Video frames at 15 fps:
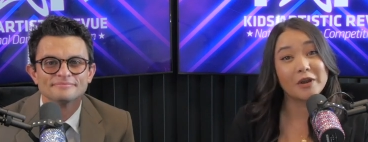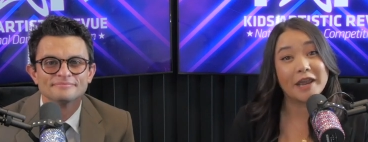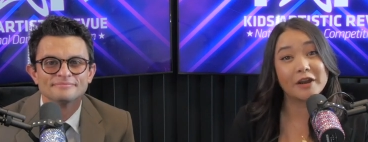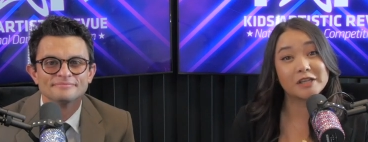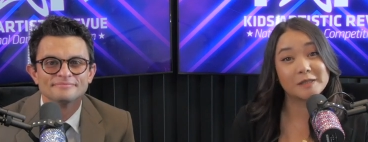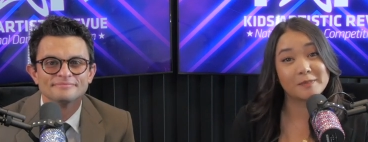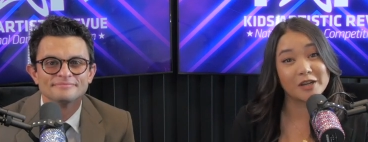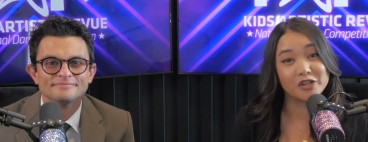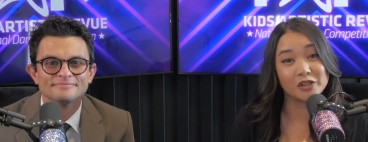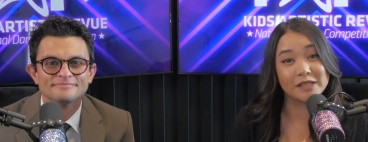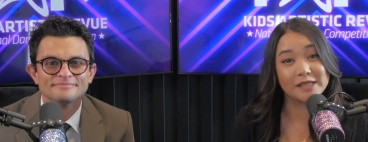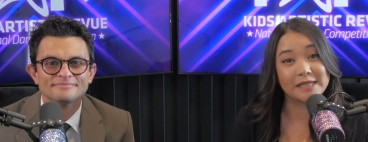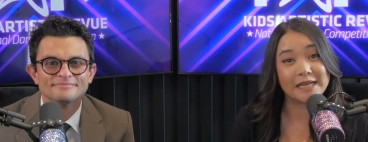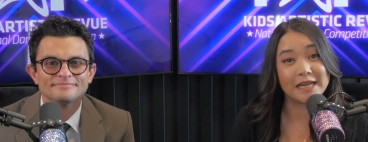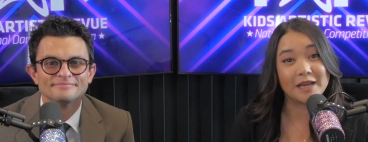Speaker 1: care
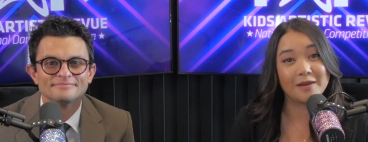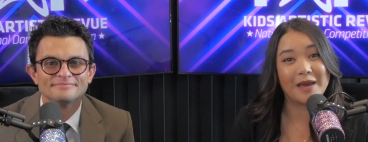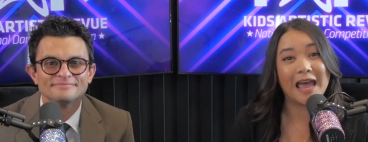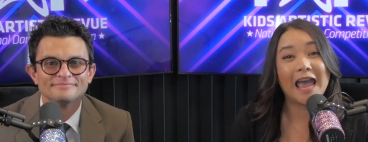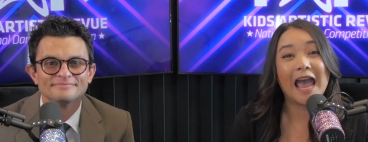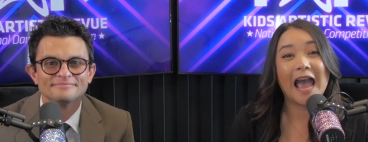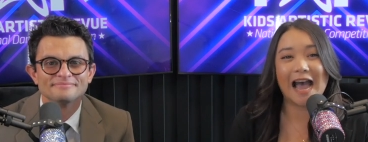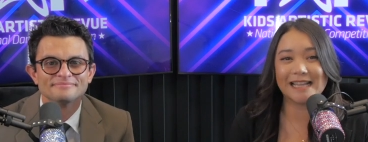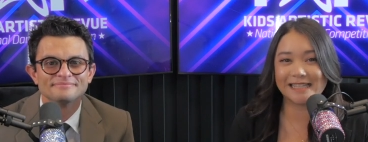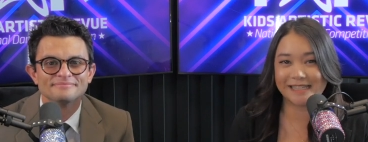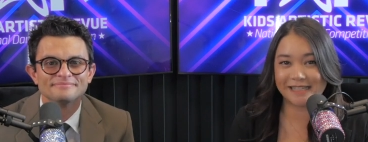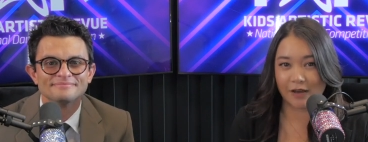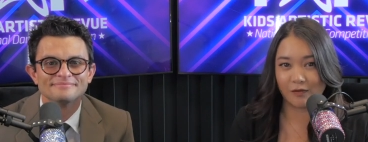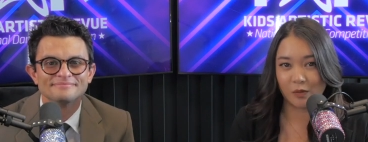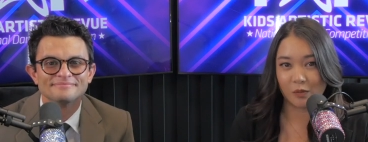specialist team at
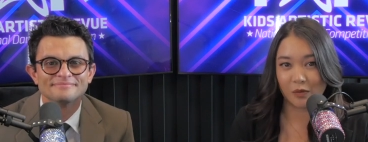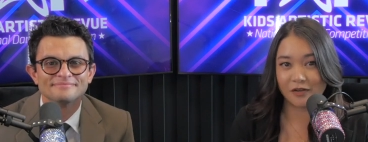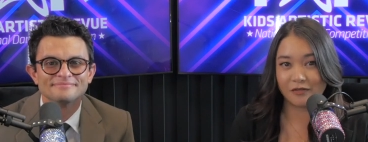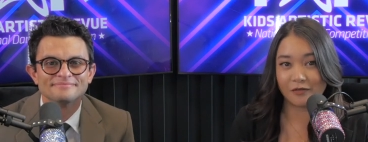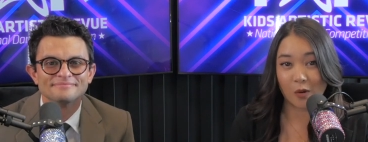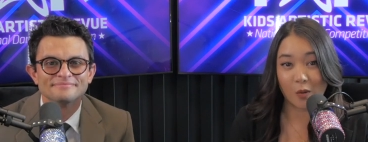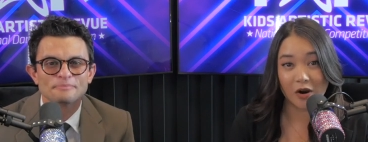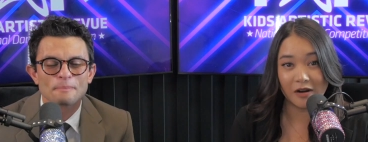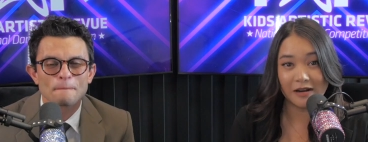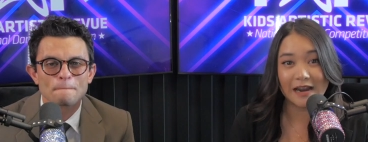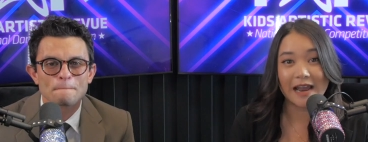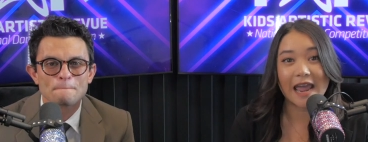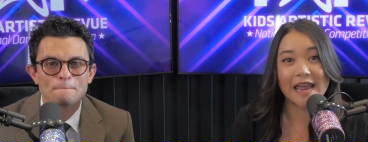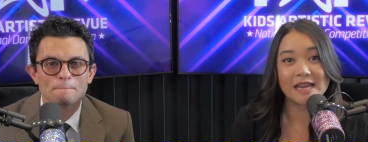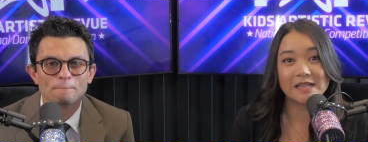714
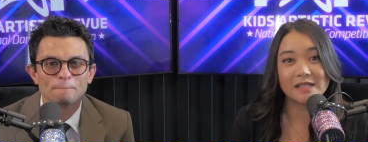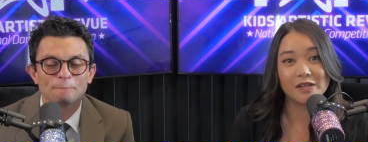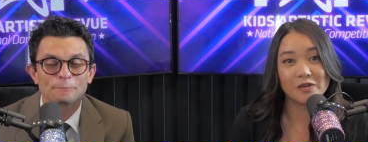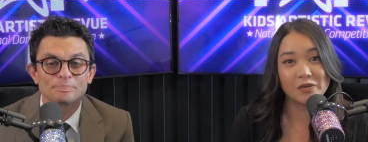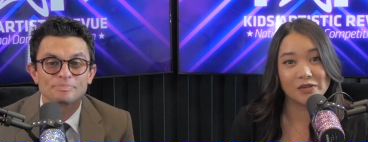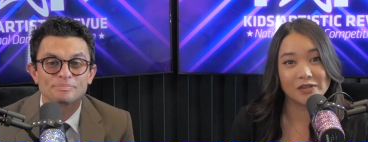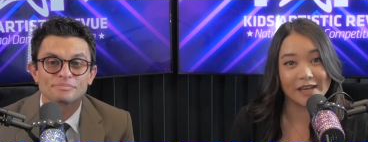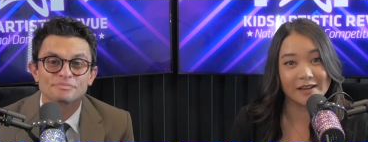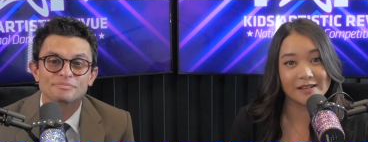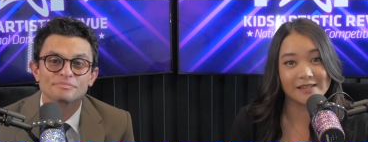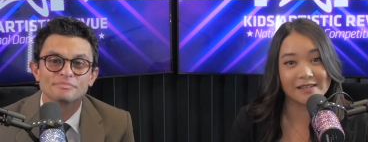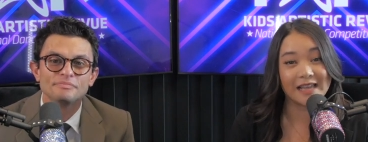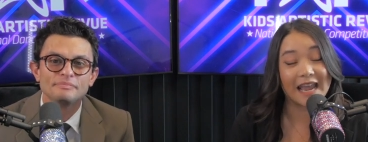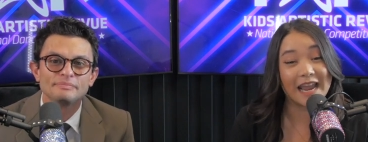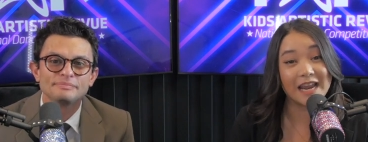
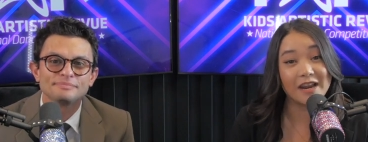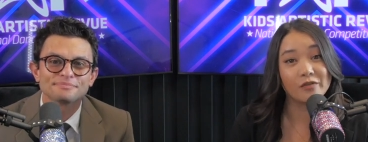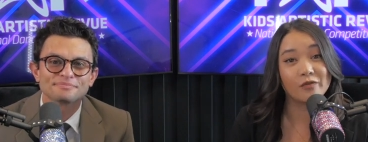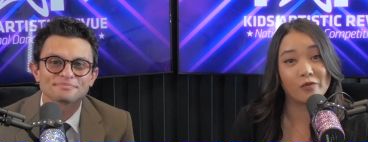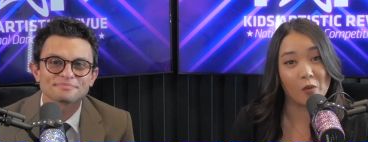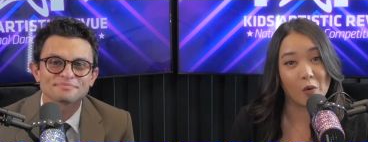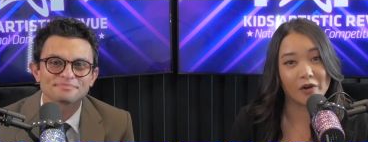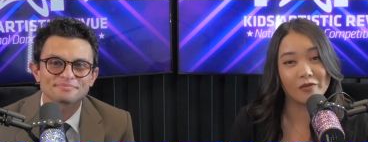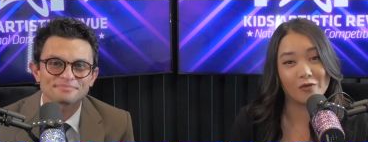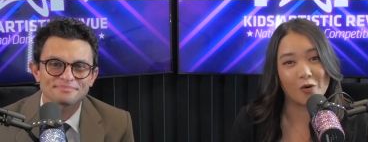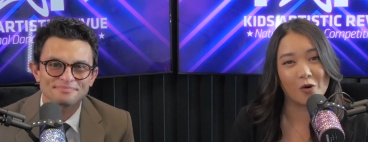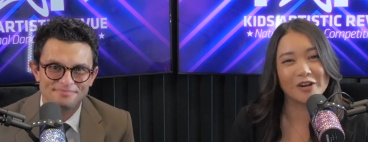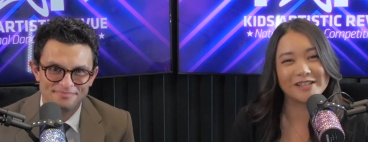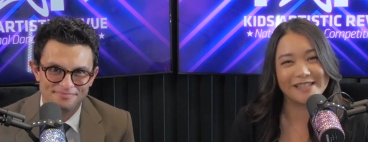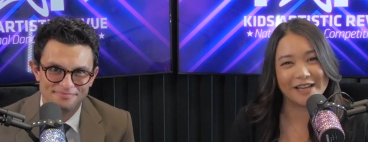826
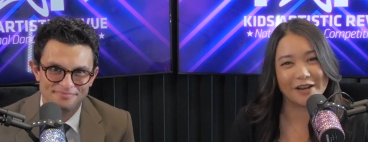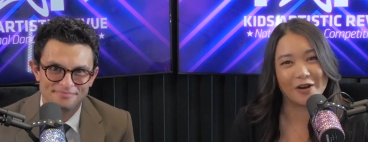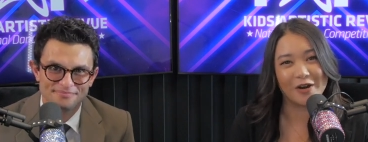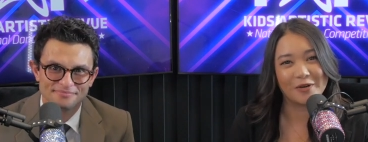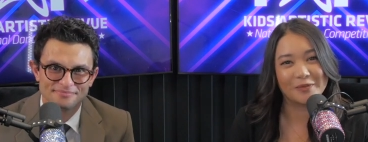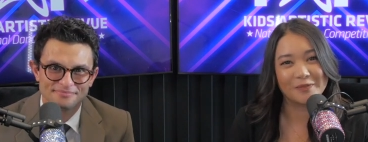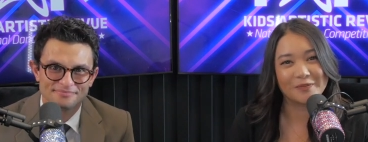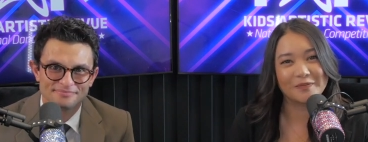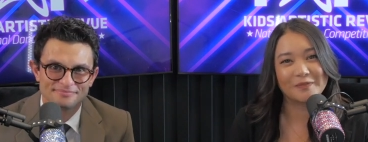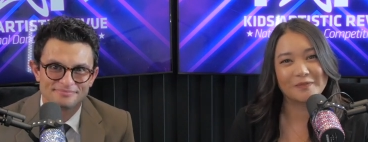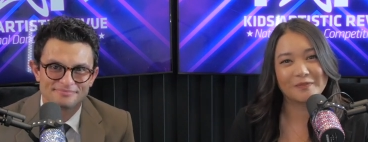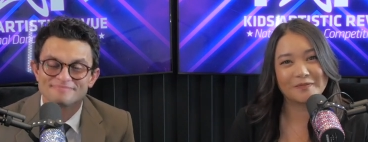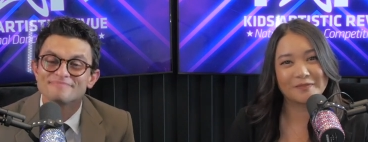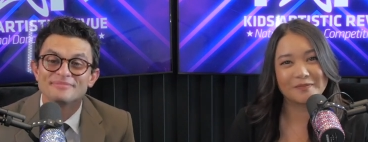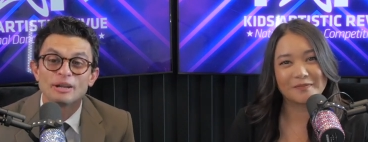8440.
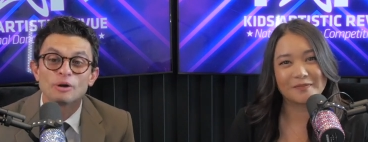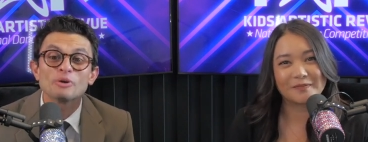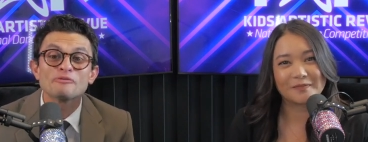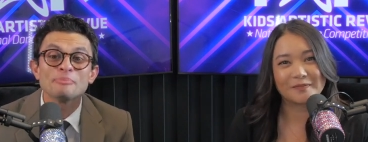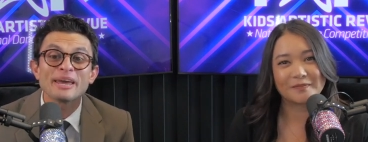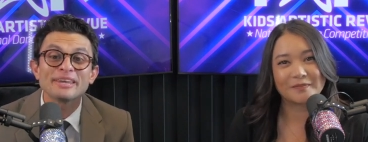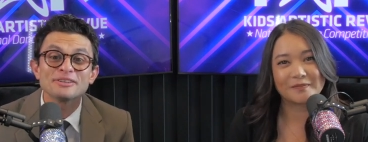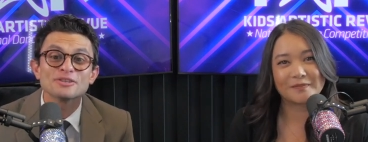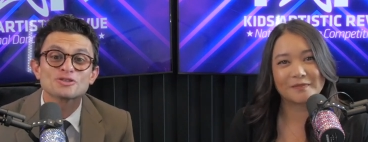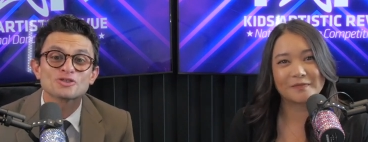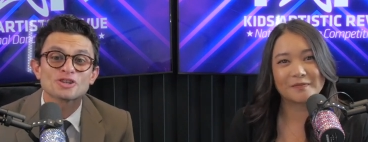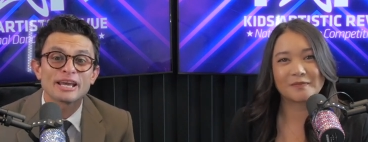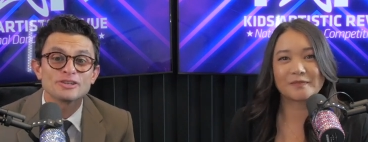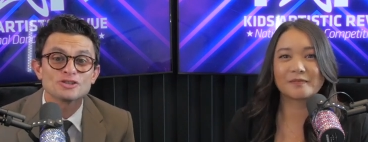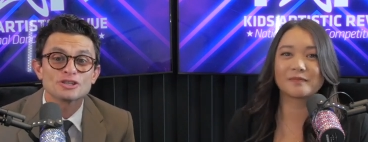
Speaker 2: Now, we've made these
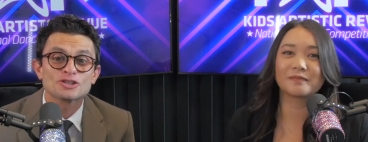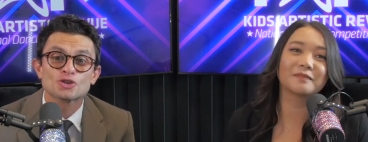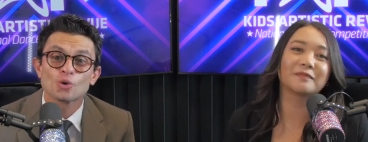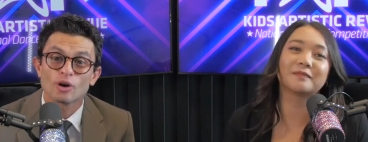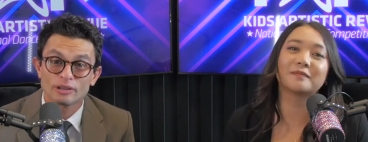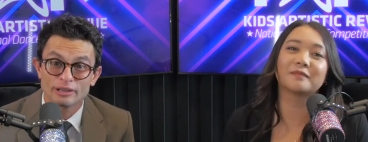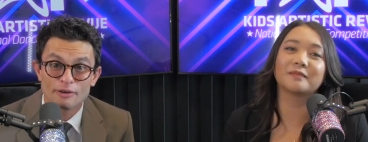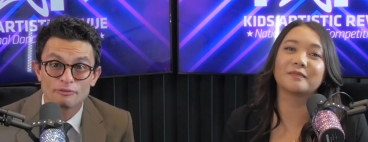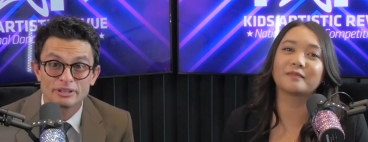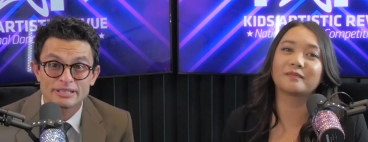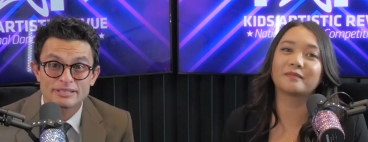changes to our leveling